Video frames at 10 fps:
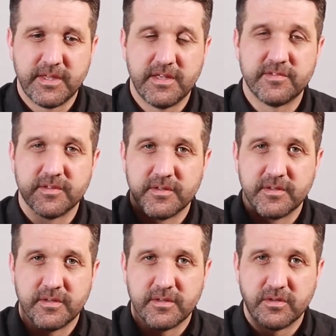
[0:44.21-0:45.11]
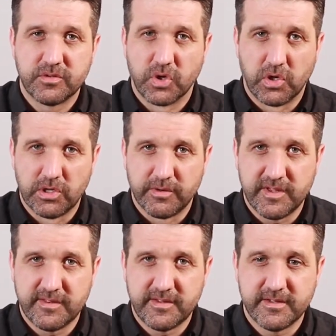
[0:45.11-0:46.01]
is goal
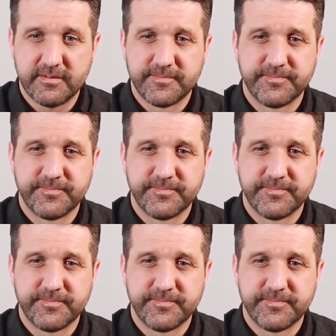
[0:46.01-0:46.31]
oriented,